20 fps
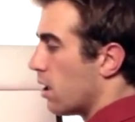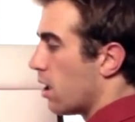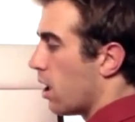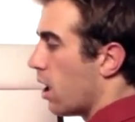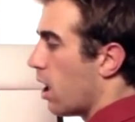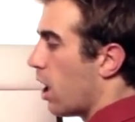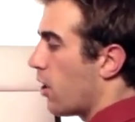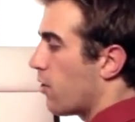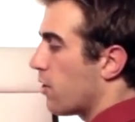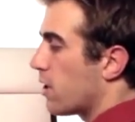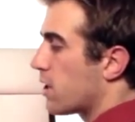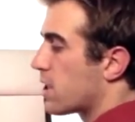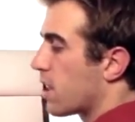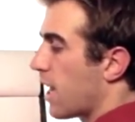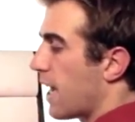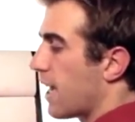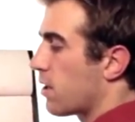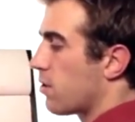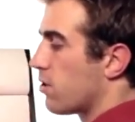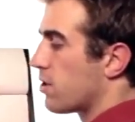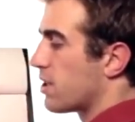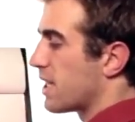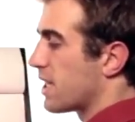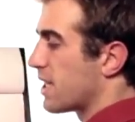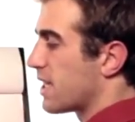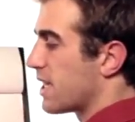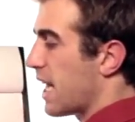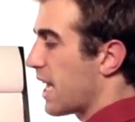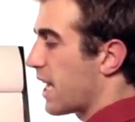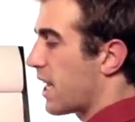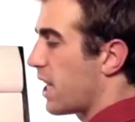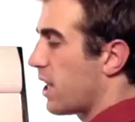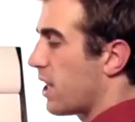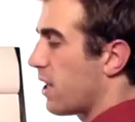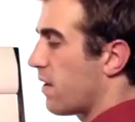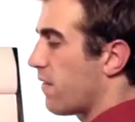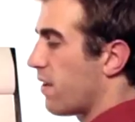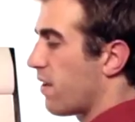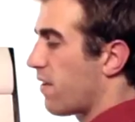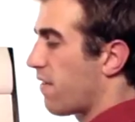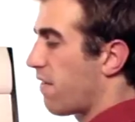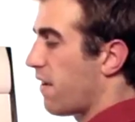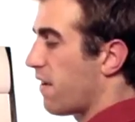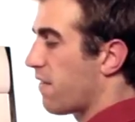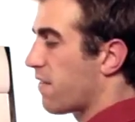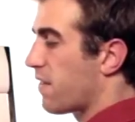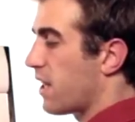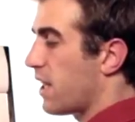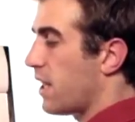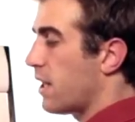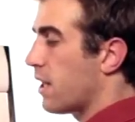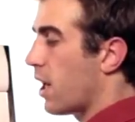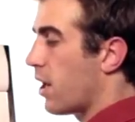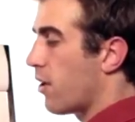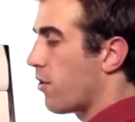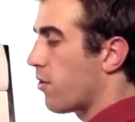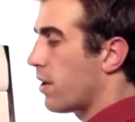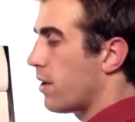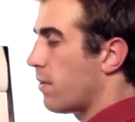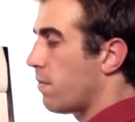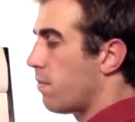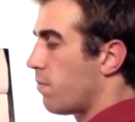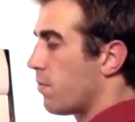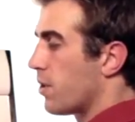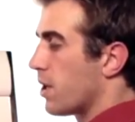100 cycles, executive is $1,500.